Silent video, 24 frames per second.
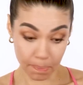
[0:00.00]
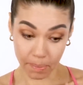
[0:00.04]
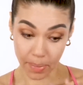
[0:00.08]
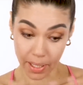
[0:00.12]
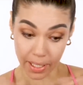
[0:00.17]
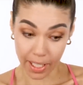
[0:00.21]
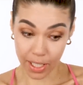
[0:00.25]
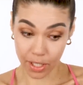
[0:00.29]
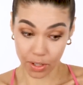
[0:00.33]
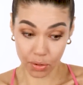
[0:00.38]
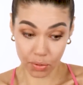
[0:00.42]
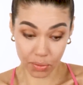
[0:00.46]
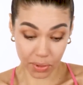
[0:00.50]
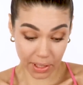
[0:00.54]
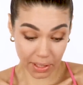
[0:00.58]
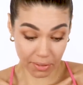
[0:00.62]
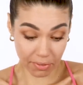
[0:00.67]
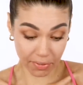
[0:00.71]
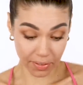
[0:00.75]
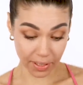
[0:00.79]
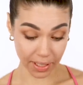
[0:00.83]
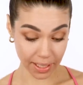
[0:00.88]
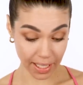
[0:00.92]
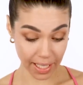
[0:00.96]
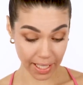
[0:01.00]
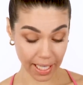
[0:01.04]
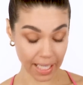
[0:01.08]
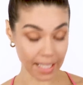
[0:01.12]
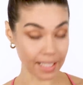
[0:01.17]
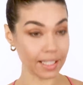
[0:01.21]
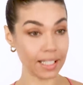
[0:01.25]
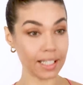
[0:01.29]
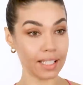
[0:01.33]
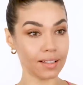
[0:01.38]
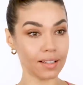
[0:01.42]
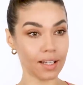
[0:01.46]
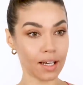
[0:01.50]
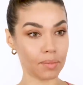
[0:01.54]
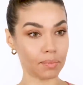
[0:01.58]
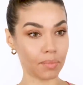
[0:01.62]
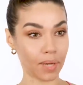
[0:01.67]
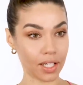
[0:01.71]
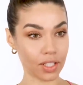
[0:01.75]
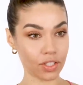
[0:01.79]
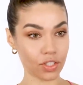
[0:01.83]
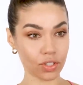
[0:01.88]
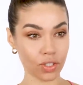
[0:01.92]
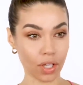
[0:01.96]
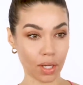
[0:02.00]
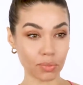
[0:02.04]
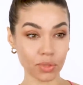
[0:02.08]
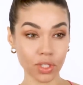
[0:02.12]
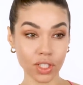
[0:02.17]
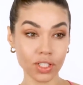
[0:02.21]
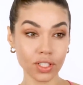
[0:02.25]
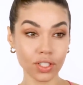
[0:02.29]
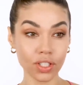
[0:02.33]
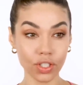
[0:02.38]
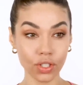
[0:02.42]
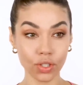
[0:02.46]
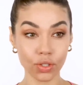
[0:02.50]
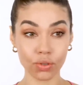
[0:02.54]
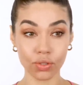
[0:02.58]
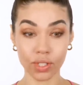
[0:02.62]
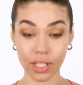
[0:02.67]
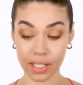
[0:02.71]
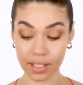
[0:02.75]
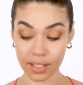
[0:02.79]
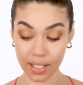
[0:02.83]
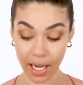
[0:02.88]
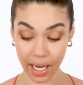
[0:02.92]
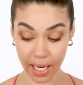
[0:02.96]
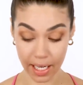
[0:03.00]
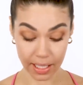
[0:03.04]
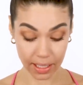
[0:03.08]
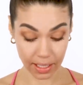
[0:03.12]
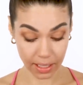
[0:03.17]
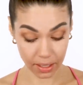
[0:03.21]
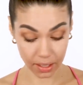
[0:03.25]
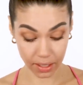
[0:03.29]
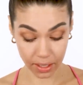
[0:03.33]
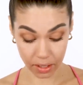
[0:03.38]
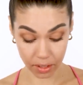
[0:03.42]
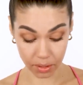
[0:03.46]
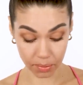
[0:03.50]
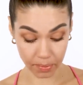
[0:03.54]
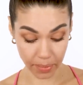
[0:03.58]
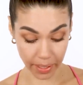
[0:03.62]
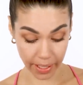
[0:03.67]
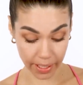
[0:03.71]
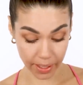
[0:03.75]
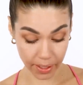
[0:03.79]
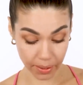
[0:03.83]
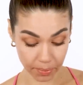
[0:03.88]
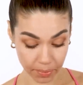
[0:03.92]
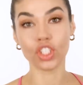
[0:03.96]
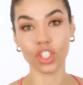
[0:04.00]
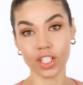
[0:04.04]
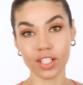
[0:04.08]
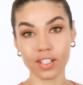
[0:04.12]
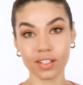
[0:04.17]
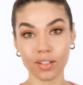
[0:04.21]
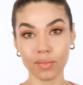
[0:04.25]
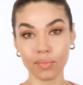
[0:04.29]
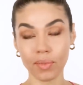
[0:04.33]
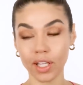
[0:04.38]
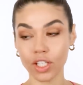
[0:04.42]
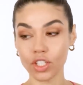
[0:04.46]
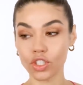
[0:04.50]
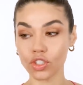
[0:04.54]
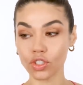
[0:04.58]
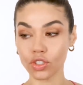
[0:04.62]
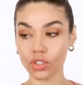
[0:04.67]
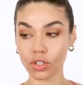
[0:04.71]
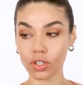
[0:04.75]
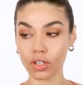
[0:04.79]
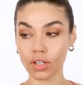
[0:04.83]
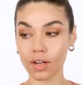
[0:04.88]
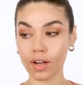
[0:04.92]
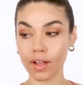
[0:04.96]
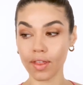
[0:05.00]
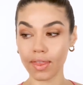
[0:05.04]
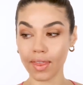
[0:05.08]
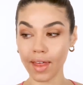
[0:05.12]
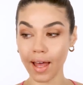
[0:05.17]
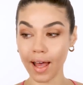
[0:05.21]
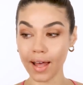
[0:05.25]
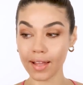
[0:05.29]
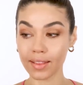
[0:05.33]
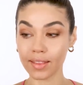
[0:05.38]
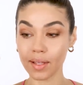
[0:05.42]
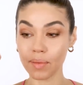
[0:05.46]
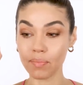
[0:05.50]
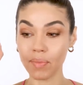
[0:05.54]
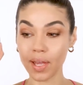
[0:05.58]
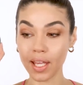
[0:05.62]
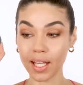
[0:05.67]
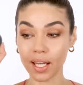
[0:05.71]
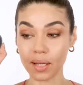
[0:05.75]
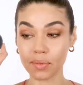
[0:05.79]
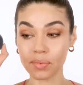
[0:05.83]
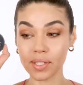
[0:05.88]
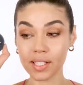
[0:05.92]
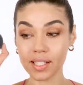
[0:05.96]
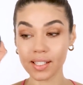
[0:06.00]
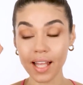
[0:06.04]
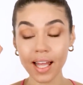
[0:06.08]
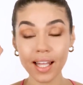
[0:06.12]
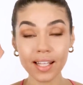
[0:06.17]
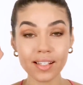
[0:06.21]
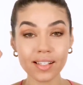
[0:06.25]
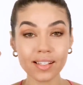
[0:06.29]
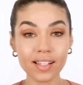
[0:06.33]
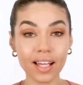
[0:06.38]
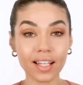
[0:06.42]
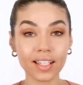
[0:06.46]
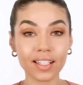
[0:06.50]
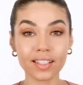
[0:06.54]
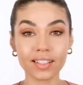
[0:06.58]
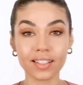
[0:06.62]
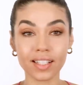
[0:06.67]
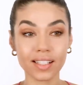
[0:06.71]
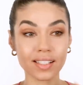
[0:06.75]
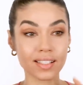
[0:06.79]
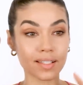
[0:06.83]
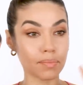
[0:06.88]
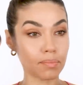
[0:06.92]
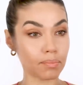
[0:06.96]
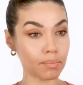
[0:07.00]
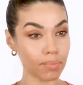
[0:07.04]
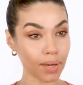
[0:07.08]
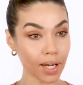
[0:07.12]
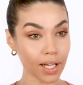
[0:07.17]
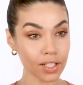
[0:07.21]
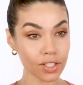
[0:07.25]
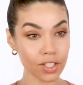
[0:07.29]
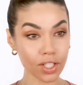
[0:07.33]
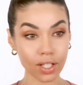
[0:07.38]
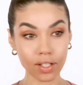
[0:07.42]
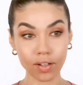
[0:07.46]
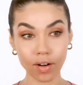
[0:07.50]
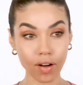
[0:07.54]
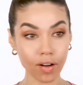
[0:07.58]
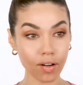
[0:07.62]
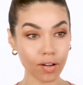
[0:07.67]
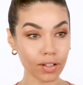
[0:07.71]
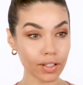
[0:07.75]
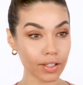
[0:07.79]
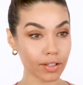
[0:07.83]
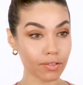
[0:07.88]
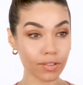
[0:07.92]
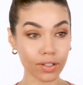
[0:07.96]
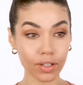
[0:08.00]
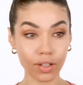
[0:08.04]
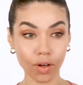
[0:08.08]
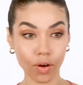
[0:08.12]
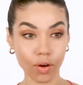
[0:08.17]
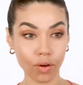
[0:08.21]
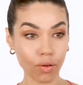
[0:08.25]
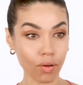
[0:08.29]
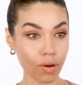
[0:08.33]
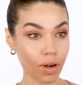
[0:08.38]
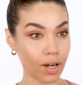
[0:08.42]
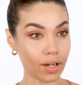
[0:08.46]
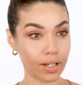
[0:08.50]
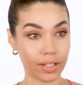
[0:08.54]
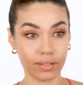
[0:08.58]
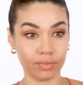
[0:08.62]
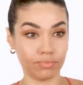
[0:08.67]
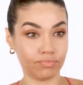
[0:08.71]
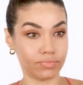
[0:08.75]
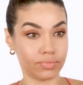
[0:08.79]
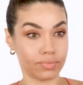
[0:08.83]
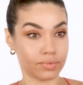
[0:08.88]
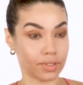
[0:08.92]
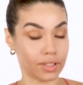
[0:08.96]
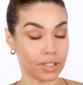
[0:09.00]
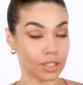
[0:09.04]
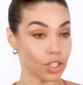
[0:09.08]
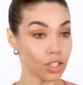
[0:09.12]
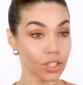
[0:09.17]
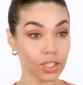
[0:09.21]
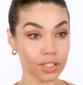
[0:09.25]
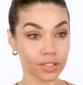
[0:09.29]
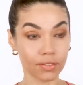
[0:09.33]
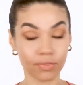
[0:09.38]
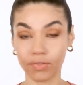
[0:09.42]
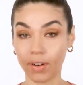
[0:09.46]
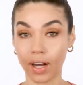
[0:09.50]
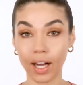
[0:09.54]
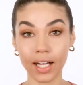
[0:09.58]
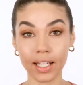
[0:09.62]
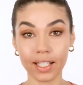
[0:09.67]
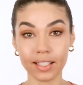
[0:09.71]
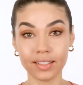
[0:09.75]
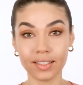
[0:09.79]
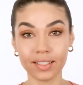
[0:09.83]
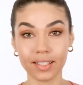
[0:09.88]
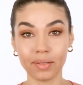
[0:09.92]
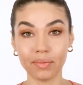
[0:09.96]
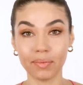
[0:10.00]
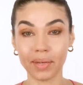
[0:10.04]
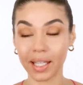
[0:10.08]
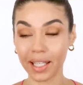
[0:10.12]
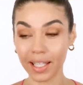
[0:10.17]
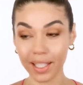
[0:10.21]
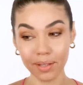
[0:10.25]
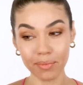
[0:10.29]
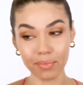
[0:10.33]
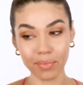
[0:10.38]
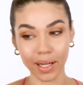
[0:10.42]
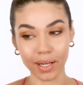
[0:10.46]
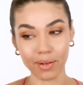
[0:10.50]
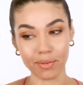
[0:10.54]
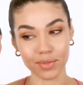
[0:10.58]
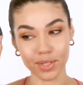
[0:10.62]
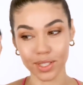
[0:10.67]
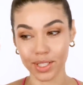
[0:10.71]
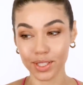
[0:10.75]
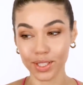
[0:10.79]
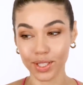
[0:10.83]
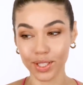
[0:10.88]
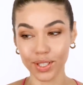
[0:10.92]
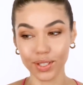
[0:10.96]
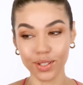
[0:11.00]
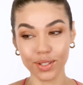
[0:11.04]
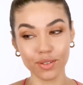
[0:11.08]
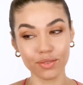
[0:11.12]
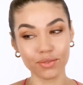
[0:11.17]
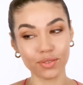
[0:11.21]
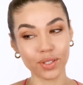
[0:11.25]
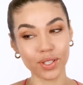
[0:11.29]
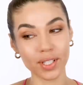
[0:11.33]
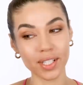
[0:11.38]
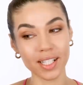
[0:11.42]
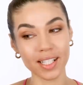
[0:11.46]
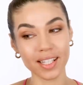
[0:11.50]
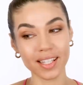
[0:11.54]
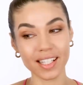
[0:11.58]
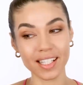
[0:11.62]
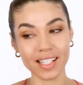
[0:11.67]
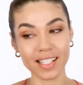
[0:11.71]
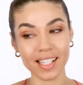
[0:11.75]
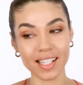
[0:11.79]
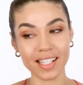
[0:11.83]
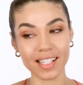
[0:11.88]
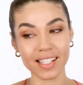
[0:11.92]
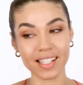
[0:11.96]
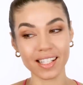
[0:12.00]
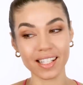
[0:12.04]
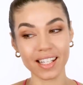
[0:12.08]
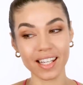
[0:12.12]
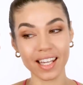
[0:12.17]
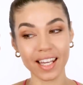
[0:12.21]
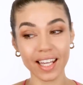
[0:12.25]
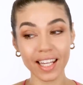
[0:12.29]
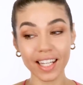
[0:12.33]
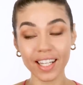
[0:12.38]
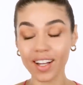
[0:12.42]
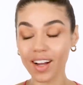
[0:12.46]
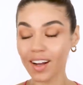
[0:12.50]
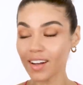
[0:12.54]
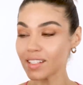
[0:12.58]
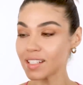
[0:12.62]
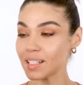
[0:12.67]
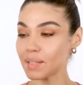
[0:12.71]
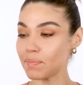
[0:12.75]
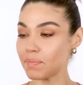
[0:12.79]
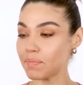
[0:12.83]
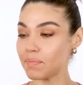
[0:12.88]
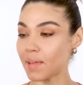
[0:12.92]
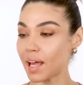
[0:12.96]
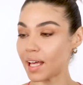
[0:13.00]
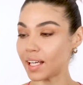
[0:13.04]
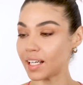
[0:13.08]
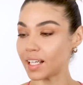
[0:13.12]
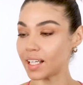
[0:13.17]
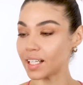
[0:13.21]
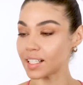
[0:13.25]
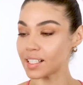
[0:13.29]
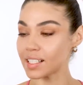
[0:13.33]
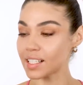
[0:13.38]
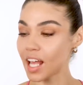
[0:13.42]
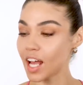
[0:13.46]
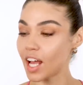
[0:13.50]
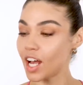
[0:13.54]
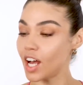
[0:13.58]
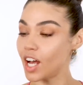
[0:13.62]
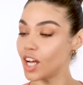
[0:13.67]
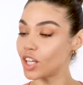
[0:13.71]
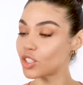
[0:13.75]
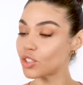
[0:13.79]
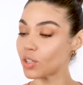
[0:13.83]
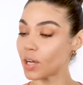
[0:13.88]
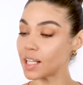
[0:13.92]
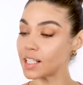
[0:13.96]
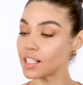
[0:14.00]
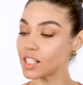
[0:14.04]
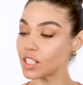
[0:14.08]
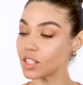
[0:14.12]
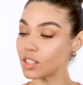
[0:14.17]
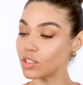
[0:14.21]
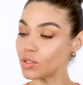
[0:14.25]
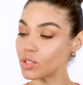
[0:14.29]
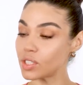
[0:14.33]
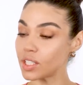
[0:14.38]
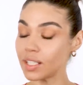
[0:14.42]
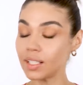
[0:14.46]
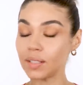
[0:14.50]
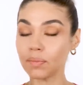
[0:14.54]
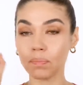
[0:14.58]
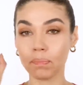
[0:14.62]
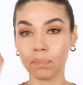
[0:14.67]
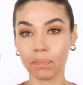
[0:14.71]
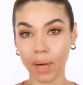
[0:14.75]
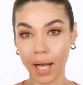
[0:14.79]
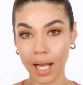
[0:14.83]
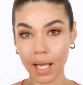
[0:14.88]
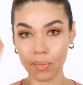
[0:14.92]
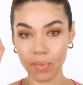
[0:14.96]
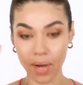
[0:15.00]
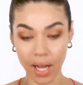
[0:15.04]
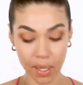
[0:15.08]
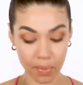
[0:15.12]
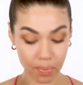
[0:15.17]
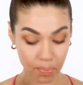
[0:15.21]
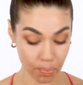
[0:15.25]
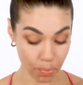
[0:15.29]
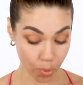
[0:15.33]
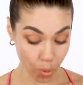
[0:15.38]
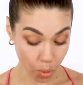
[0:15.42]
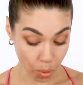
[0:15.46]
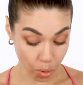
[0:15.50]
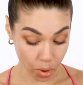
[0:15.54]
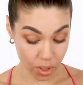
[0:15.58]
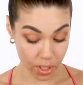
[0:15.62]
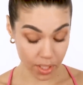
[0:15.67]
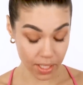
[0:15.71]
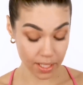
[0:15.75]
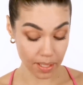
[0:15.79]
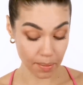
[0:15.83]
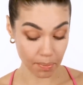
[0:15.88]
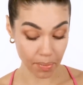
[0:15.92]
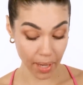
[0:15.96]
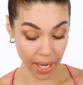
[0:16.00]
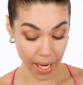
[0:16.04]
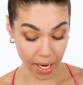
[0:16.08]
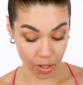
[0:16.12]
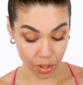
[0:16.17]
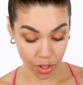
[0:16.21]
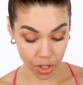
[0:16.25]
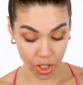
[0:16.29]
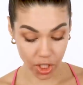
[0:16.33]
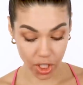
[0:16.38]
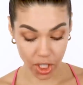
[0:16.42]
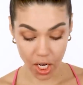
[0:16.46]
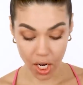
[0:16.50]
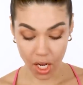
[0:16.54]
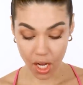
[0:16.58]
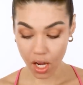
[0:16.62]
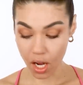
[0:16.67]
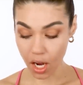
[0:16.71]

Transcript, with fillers: but I don't really feel like I need that much. So I'm just gonna use a tiny little bit just to make sure that the makeup sets and it doesn't budge at all, even though it looks fine to me, but I'm just gonna go for it. This is the It Cosmetics Translucent Bye Bye Pores Powder.